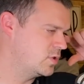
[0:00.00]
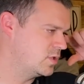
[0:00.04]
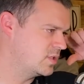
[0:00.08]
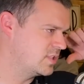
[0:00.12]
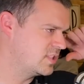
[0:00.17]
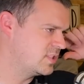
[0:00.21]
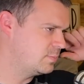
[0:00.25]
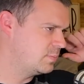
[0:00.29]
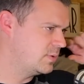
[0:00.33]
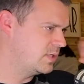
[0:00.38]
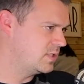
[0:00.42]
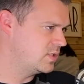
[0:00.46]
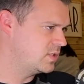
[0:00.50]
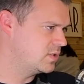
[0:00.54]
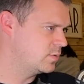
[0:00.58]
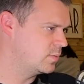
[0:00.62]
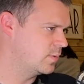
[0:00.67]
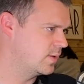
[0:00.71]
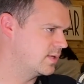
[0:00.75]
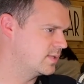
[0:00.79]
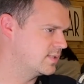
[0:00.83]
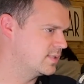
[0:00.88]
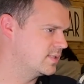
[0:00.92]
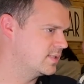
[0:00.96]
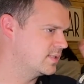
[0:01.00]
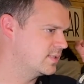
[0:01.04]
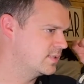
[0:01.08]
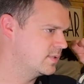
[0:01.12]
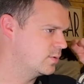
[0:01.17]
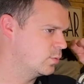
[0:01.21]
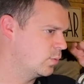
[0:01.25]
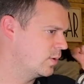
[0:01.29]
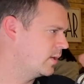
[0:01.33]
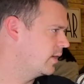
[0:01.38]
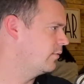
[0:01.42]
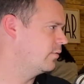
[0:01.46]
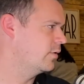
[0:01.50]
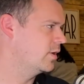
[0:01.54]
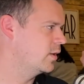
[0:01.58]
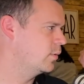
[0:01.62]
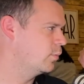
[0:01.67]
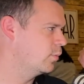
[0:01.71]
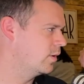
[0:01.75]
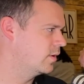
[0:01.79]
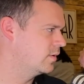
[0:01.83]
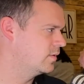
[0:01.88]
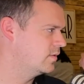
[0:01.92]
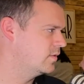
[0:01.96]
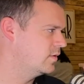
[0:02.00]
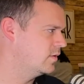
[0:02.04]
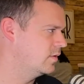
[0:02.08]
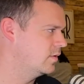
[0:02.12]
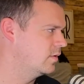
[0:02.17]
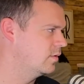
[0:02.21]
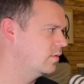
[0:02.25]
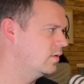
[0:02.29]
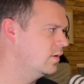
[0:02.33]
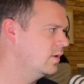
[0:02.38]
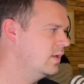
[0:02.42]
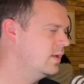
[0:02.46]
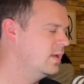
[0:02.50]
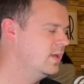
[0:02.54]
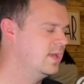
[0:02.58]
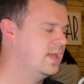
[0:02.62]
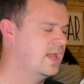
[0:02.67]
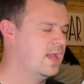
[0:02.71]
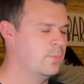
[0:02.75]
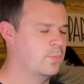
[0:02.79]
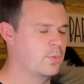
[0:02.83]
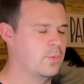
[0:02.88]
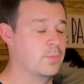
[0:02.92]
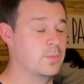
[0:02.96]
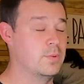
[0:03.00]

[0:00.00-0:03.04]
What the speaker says: to speak to us whenever he wants to. Mm-hmm. And when